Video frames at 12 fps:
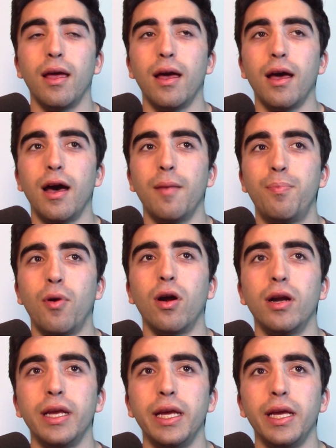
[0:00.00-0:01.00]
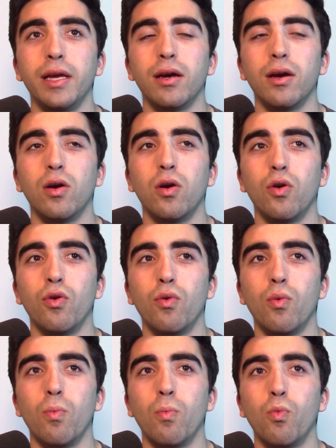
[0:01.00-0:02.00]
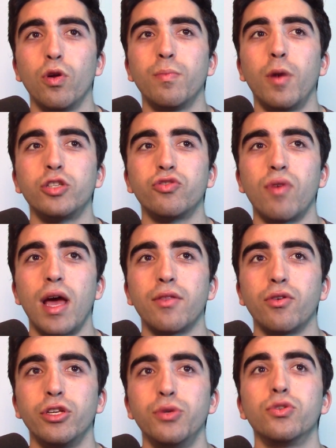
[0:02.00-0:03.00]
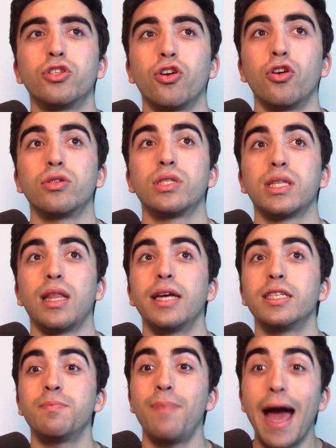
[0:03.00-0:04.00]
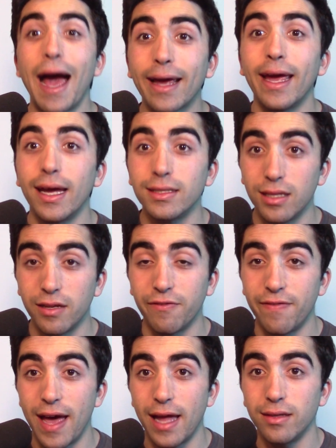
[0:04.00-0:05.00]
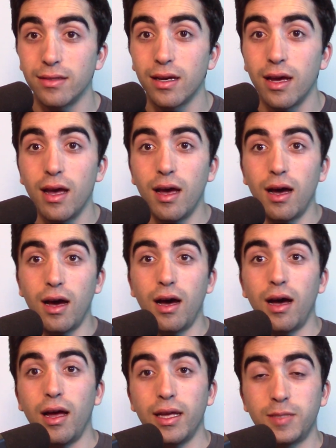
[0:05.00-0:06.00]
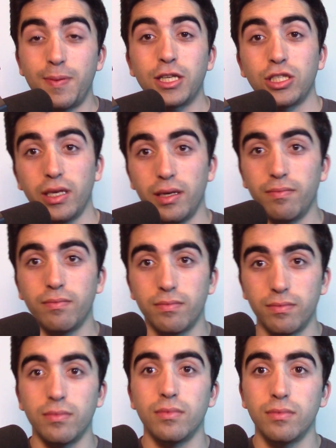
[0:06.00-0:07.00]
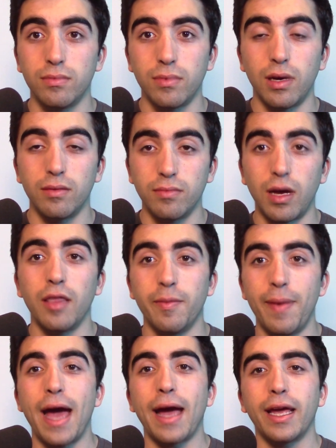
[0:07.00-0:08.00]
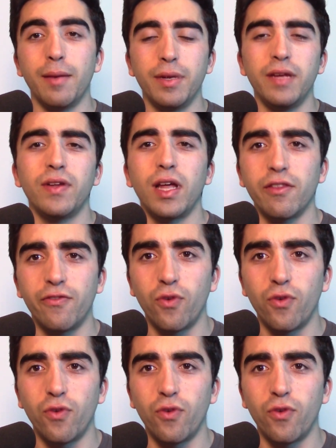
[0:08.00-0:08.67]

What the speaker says: Barty would much rather use her slice backhand to defend, especially on the backhand. But even on the